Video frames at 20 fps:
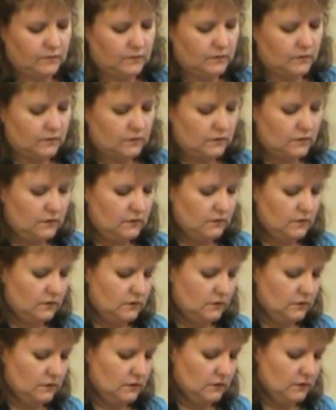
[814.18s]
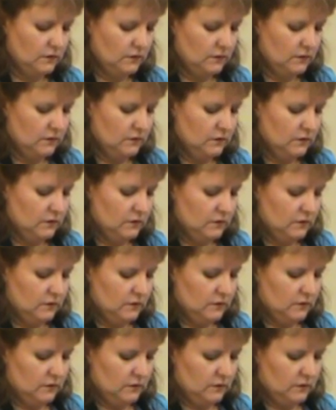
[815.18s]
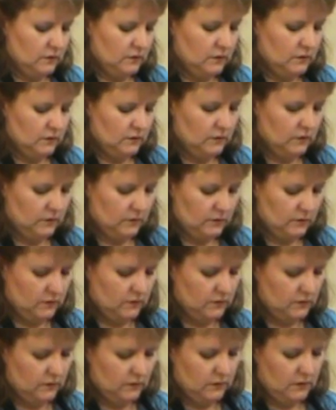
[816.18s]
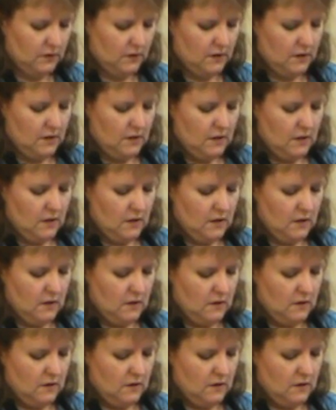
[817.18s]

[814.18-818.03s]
Nobody speaks.